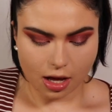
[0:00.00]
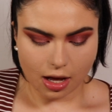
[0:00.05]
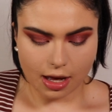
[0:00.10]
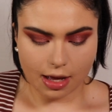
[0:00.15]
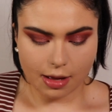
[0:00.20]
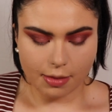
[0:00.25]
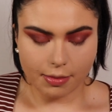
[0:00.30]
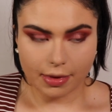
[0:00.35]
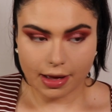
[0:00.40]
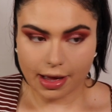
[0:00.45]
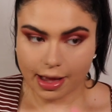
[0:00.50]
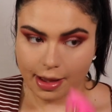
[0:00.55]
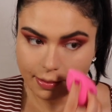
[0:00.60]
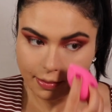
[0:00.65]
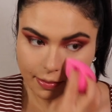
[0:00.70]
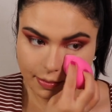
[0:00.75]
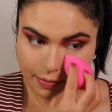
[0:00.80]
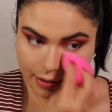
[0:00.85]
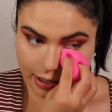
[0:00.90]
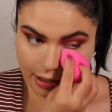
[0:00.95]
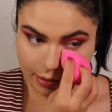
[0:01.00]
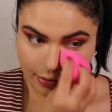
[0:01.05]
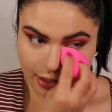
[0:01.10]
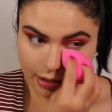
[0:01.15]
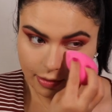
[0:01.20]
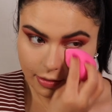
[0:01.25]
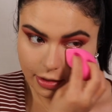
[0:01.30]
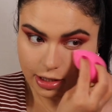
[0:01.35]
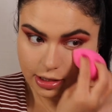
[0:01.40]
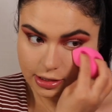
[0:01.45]
I'm not
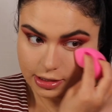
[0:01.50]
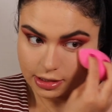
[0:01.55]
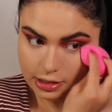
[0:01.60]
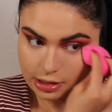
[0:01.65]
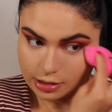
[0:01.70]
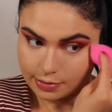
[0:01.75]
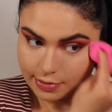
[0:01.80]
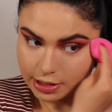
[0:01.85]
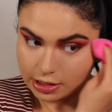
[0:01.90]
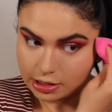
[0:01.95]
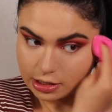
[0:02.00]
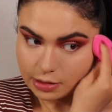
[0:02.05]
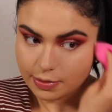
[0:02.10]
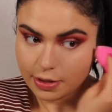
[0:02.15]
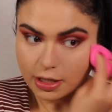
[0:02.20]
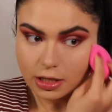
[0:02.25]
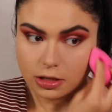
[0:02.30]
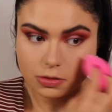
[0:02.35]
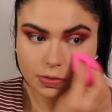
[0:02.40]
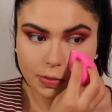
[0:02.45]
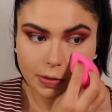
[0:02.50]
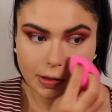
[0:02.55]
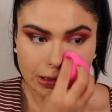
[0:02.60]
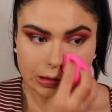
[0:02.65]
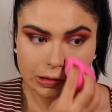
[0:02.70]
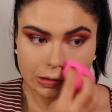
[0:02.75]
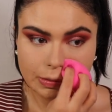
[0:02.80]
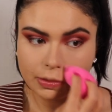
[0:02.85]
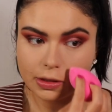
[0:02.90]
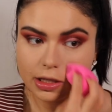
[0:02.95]
gonna say it's the best sponge, but
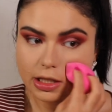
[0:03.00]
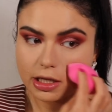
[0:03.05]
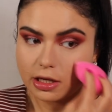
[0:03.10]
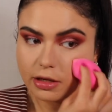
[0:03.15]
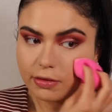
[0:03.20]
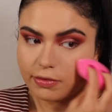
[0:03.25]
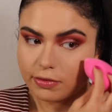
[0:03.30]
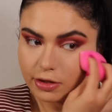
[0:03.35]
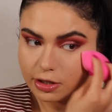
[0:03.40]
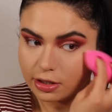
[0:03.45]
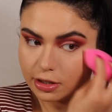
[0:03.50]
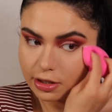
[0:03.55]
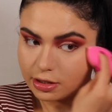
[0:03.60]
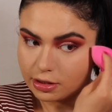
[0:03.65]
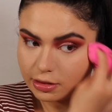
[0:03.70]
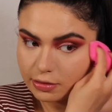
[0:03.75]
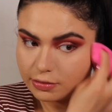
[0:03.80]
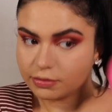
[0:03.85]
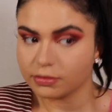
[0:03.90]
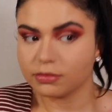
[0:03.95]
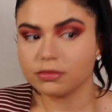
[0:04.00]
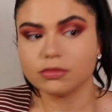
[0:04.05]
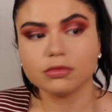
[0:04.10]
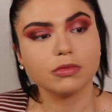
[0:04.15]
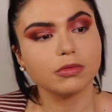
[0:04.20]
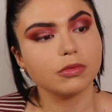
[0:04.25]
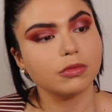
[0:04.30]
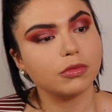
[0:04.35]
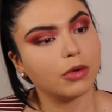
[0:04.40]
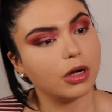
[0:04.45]
it's pretty good if you're
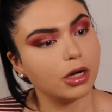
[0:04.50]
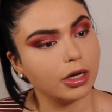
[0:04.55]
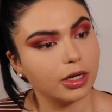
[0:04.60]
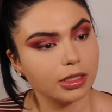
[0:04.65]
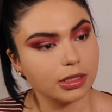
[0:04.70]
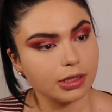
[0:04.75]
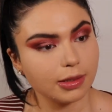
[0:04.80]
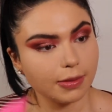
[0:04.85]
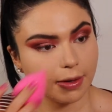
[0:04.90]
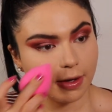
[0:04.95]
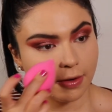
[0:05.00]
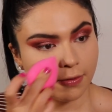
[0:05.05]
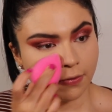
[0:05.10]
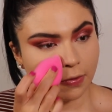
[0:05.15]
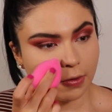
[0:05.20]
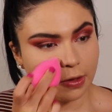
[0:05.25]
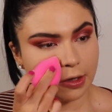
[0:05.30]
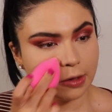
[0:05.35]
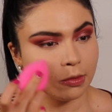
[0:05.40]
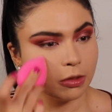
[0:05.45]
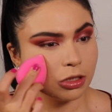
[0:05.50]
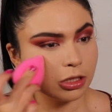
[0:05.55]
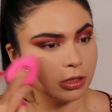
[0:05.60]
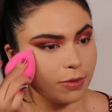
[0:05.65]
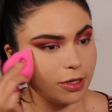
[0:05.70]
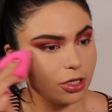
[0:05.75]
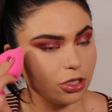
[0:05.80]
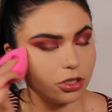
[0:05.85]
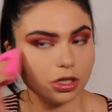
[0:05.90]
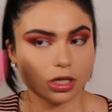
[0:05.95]
wanting some like affordable
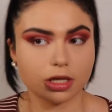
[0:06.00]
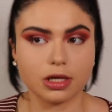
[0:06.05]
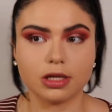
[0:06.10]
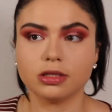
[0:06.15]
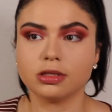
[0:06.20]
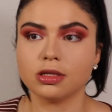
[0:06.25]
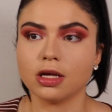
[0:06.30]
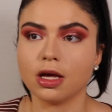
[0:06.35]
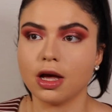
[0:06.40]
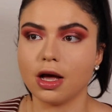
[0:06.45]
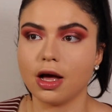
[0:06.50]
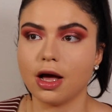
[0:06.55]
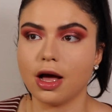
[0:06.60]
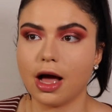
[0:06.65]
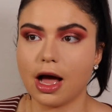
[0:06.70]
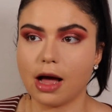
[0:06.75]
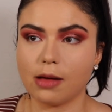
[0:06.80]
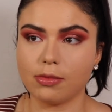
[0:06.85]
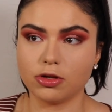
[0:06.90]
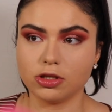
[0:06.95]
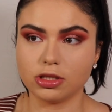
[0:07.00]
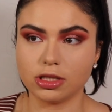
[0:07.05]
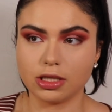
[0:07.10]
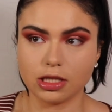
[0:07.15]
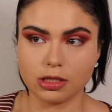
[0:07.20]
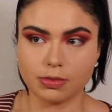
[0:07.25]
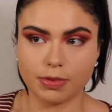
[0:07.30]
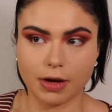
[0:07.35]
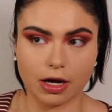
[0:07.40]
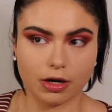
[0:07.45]
sponges. I'm using
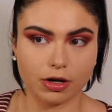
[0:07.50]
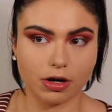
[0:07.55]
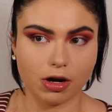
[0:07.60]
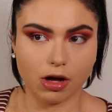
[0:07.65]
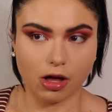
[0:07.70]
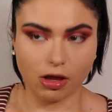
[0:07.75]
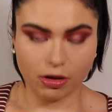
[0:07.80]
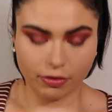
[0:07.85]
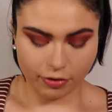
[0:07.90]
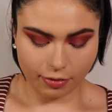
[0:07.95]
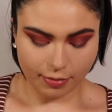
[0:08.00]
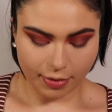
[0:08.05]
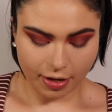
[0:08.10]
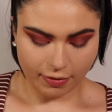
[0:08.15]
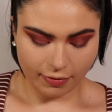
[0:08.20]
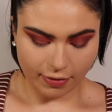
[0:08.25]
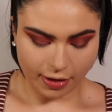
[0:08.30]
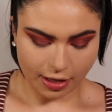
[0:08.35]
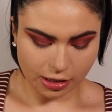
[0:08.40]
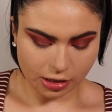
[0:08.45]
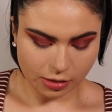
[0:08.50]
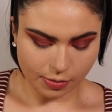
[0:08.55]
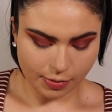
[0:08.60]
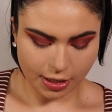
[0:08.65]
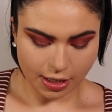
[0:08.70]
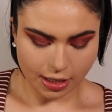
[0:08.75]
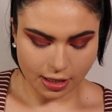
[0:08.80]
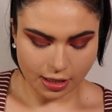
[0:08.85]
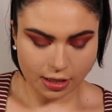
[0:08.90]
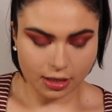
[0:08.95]
this powder all over my face
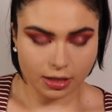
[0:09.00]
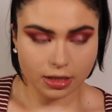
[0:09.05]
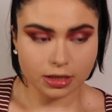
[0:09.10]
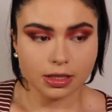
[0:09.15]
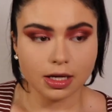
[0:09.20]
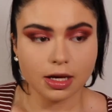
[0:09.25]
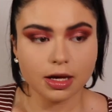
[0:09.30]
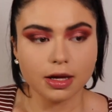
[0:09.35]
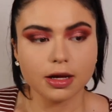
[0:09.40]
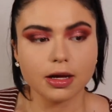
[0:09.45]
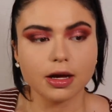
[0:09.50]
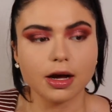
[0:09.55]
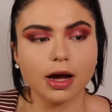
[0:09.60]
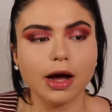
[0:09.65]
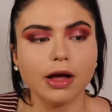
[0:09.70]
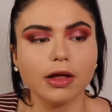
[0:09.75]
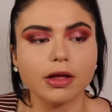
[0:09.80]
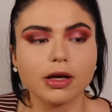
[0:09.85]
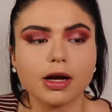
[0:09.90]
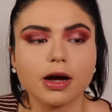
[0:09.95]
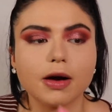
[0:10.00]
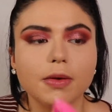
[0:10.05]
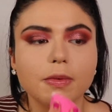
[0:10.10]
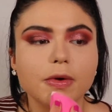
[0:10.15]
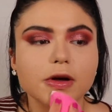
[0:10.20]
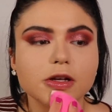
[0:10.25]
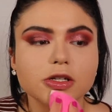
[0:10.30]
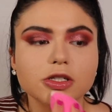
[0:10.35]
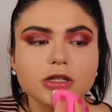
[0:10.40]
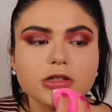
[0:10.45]
because I only got
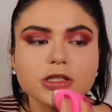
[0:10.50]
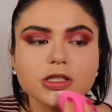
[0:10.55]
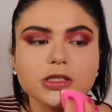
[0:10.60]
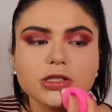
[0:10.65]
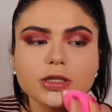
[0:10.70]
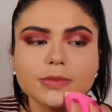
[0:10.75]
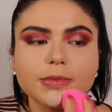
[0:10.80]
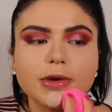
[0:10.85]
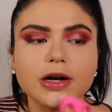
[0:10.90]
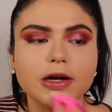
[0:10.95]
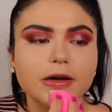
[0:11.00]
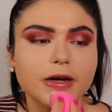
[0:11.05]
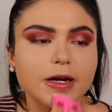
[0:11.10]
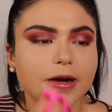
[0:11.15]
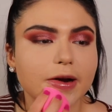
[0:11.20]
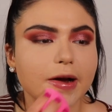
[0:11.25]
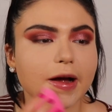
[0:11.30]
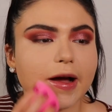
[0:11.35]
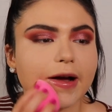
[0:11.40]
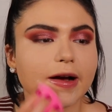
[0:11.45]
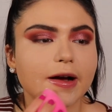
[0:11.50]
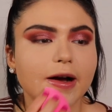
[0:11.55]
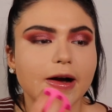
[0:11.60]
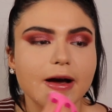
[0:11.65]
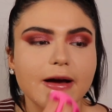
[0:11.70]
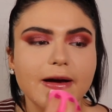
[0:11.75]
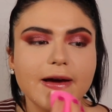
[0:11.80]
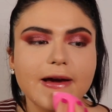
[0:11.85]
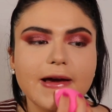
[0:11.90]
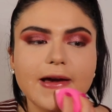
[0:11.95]
one translucent powder. I
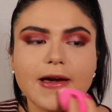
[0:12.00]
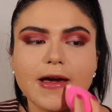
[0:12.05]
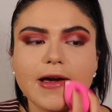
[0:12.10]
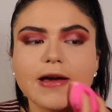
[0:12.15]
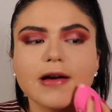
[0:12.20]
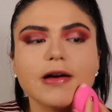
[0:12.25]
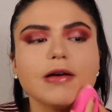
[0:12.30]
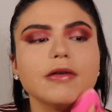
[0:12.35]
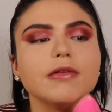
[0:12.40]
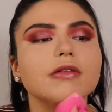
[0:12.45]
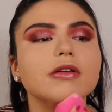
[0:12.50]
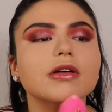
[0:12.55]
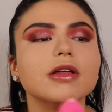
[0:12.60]
got a